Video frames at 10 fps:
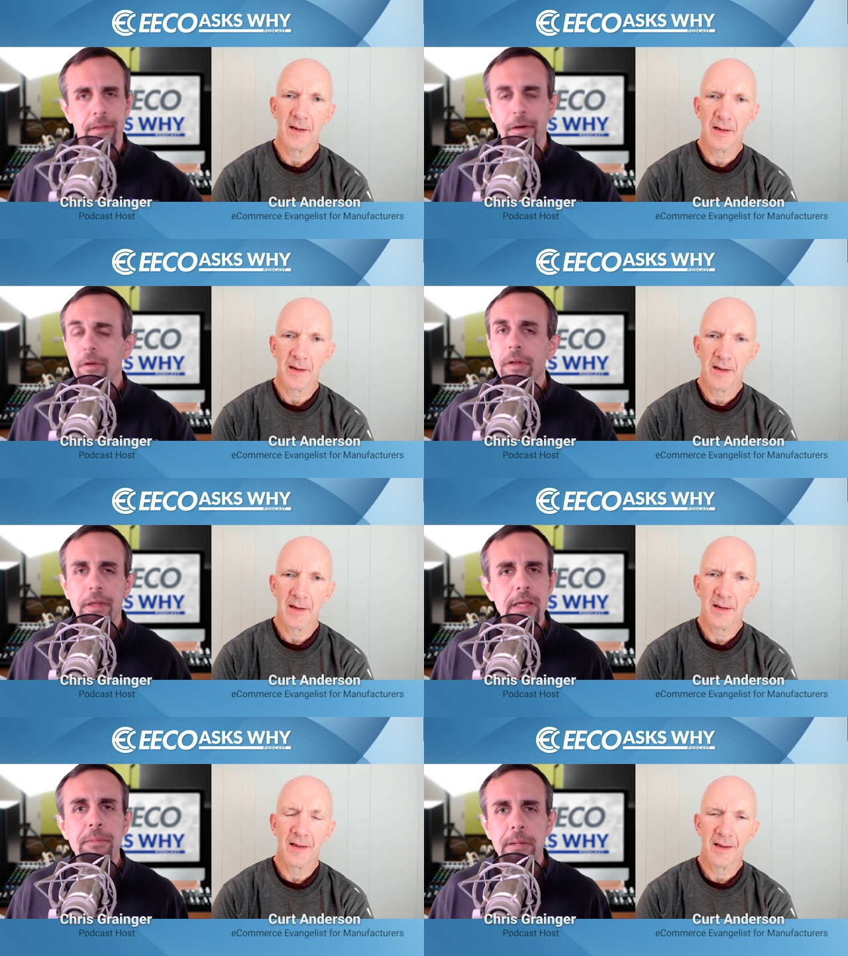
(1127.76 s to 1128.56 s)
Speaker 1: they're going
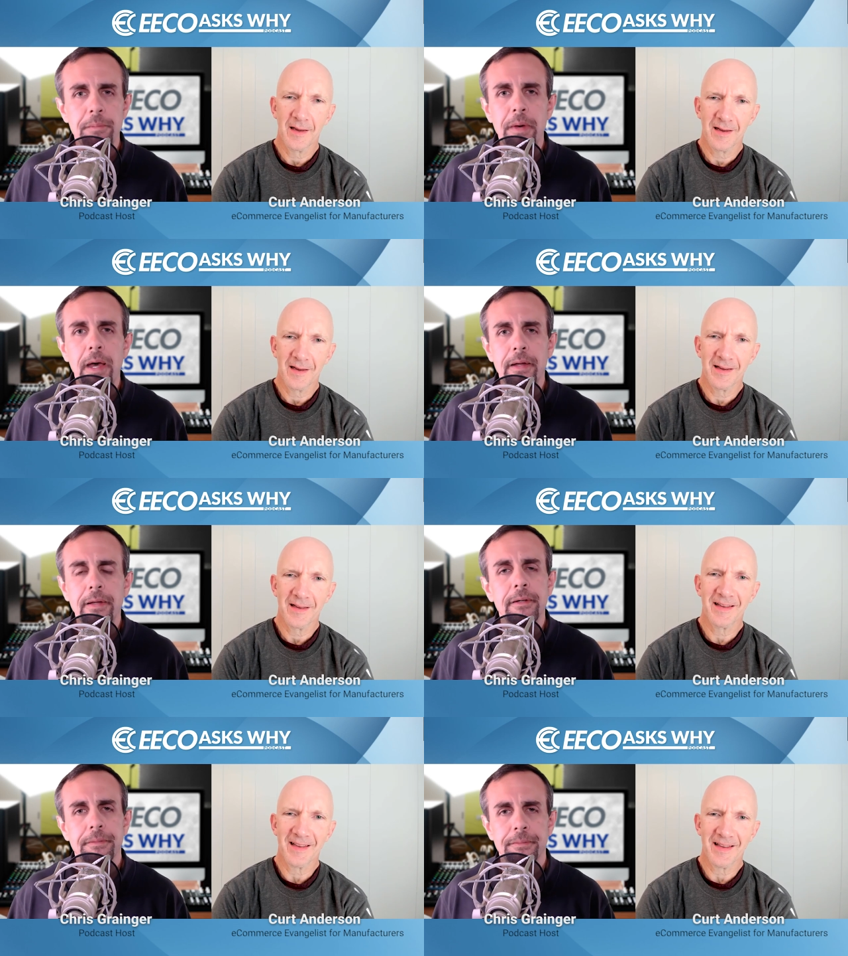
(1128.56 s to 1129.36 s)
to keep coming
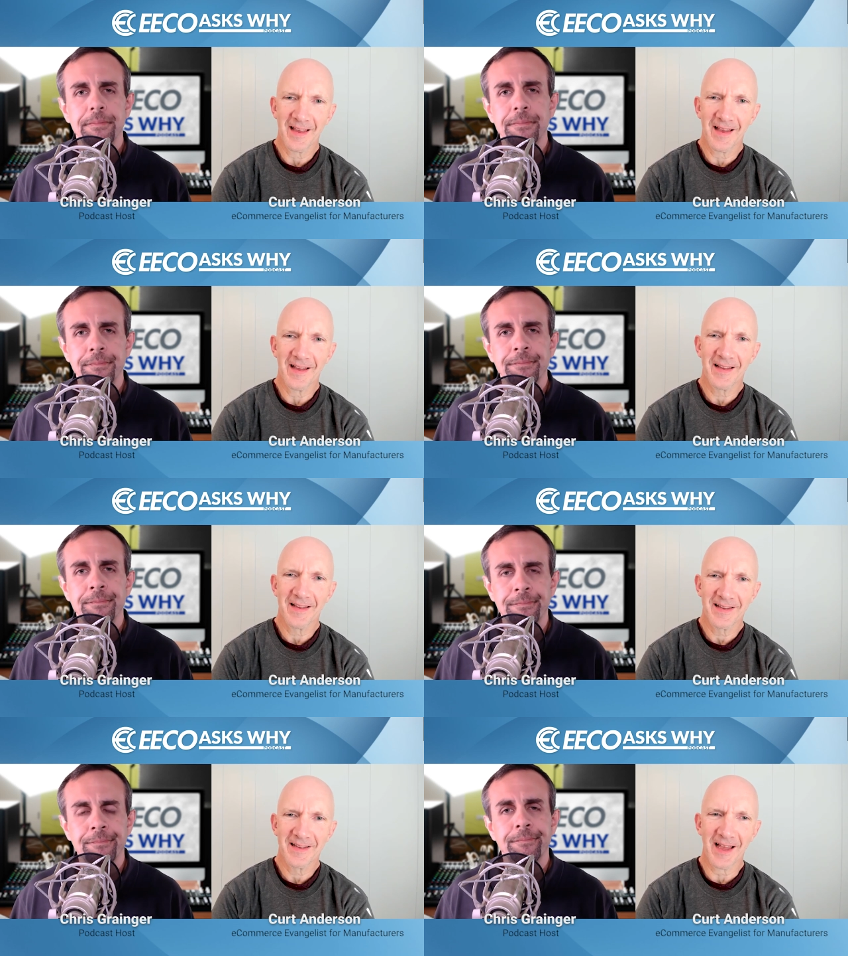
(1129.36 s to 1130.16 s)
back.
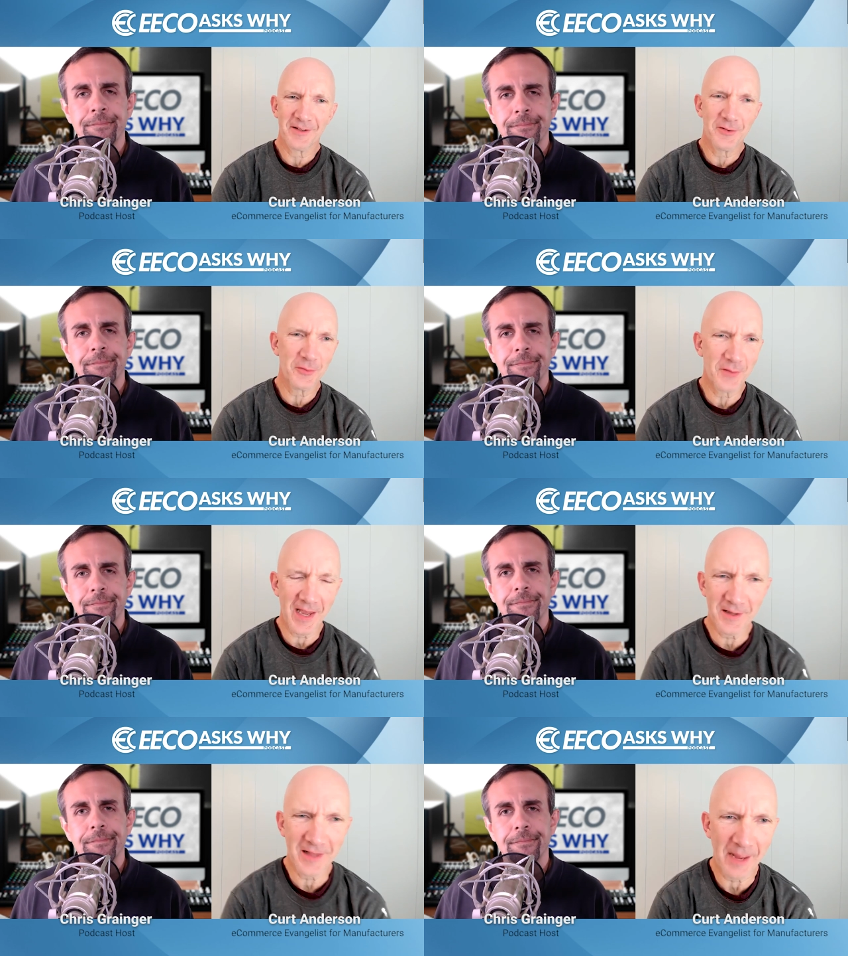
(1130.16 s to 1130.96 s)
Speaker 2: Yeah, dude,
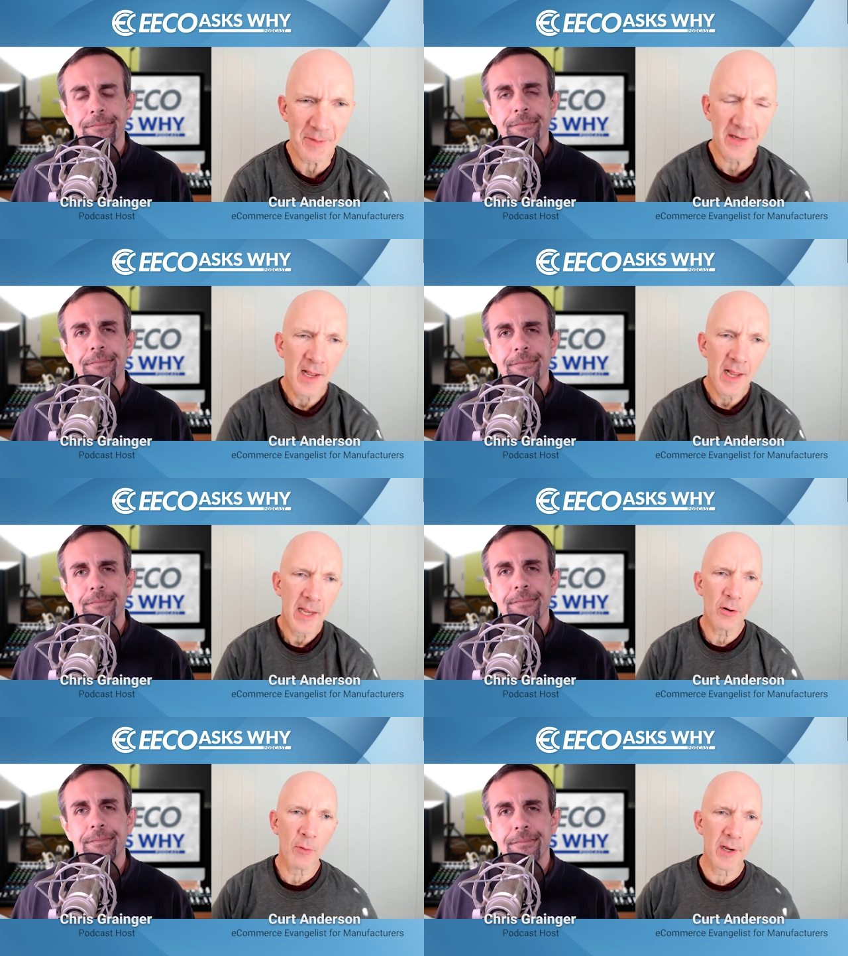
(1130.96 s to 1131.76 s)
that, I mean,
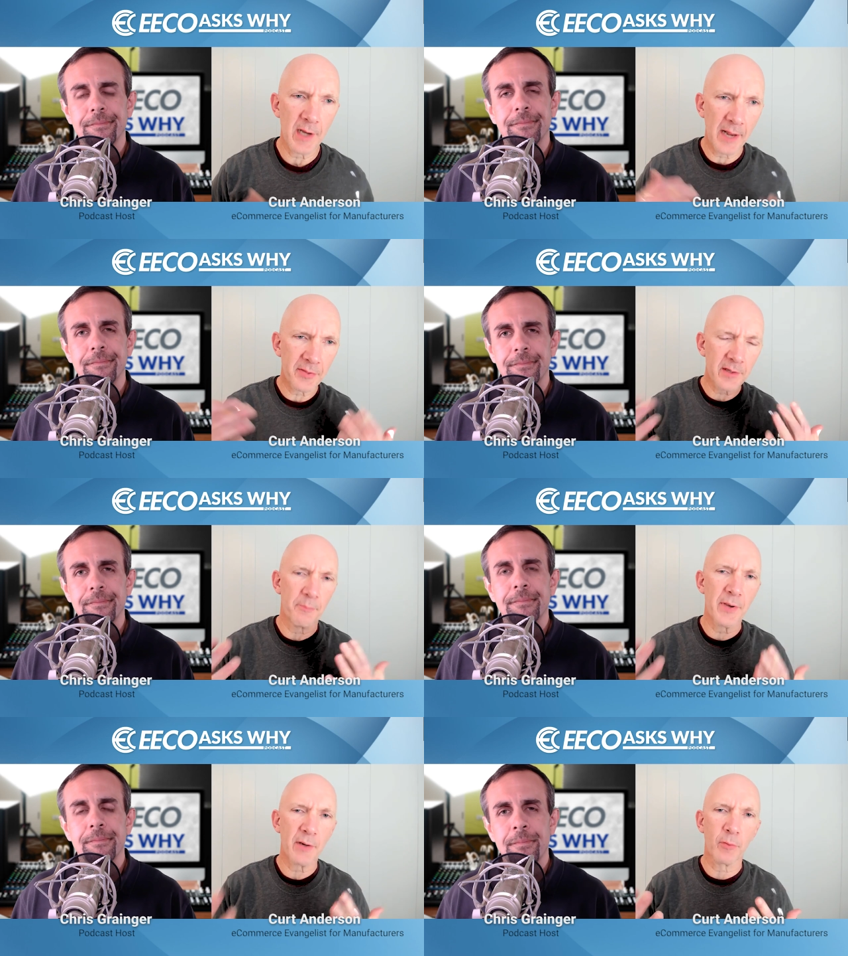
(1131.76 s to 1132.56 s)
you know what? And I think a
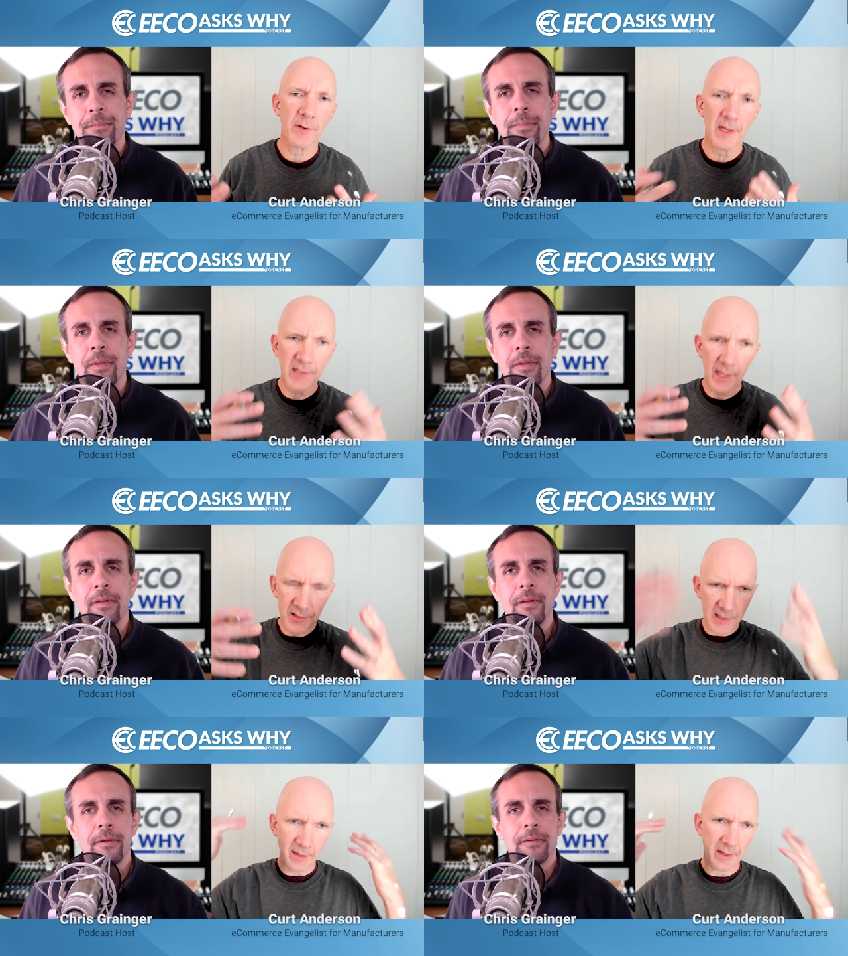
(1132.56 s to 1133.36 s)
big word that's like,
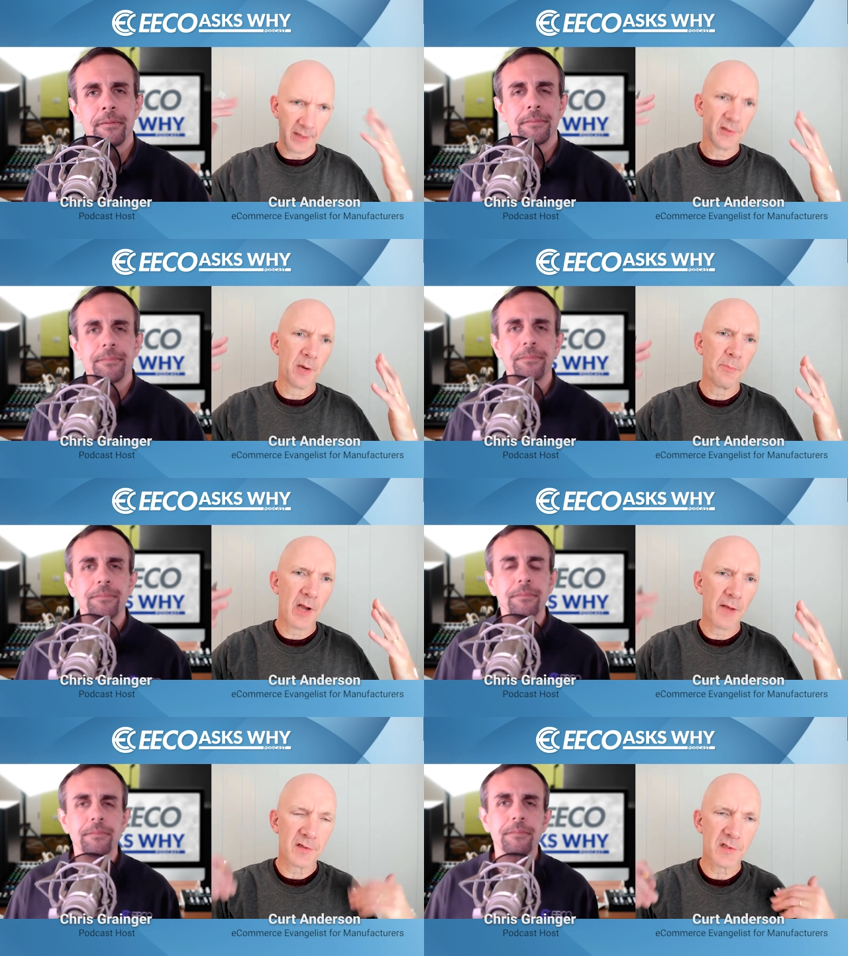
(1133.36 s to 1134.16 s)
just kind of like jumping
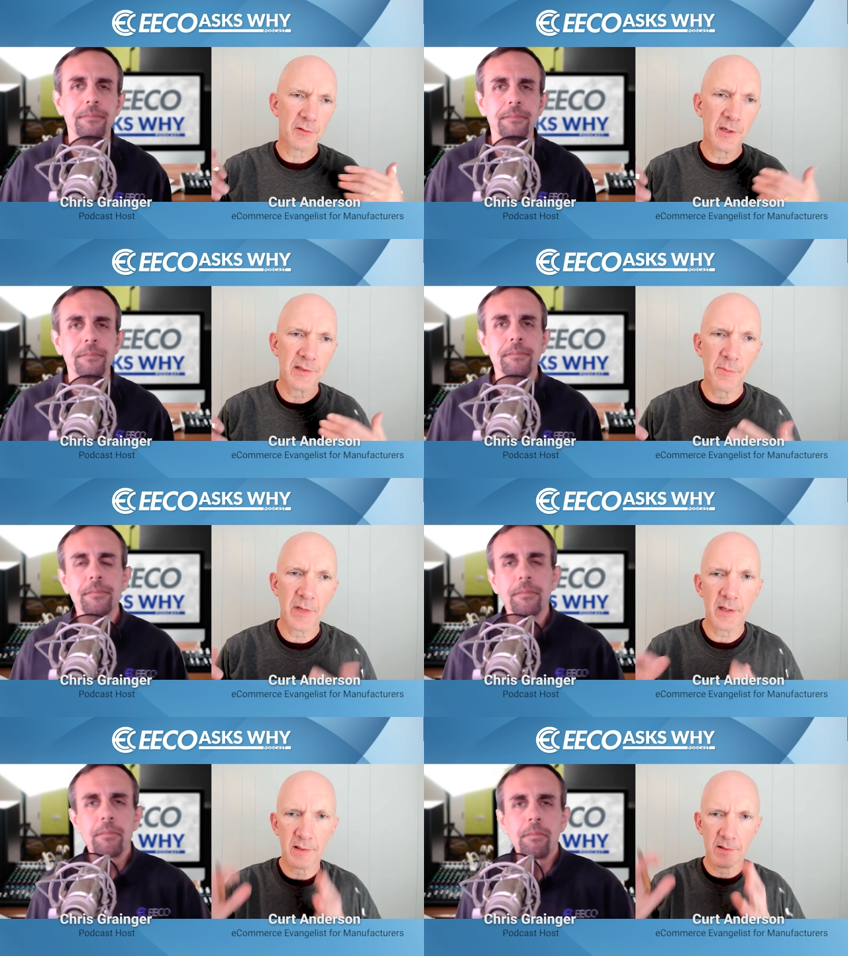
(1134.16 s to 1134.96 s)
off the screen to
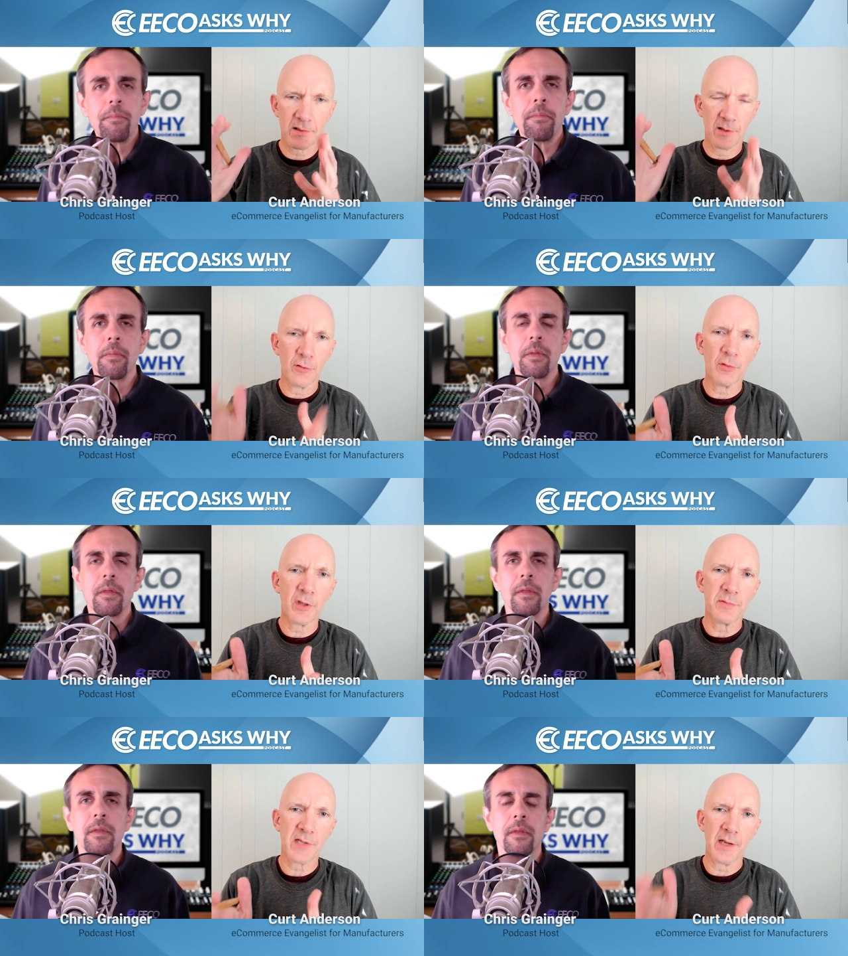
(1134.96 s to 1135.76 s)
me is you
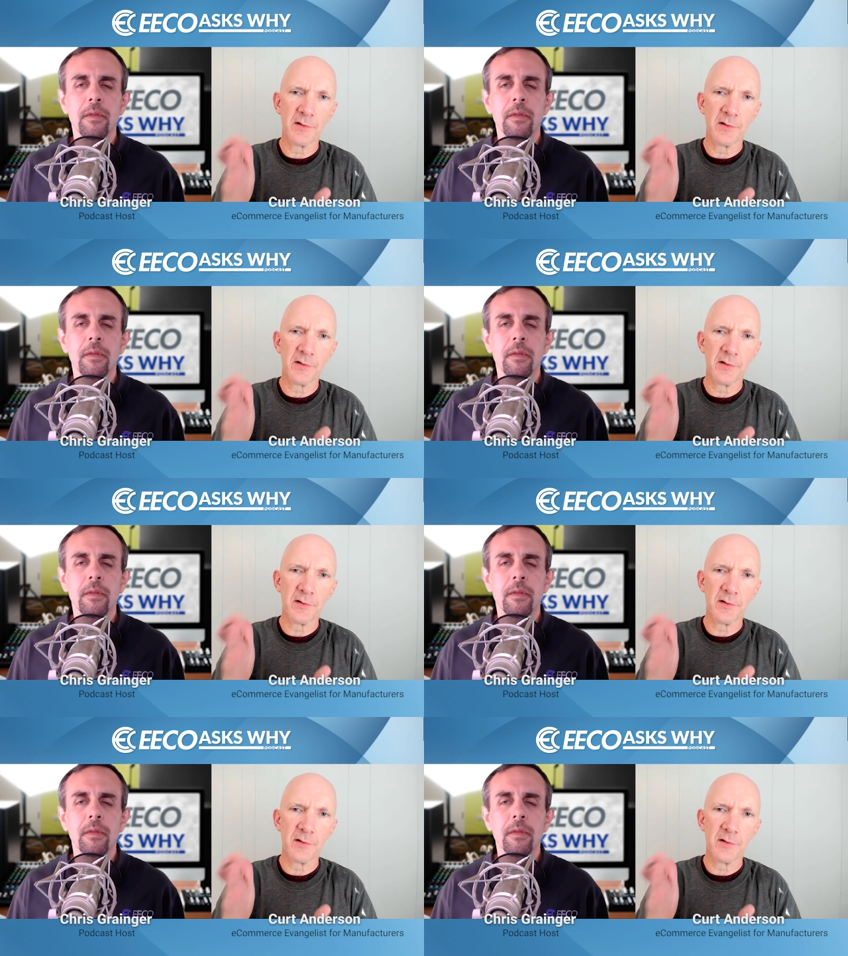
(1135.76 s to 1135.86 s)
keep saying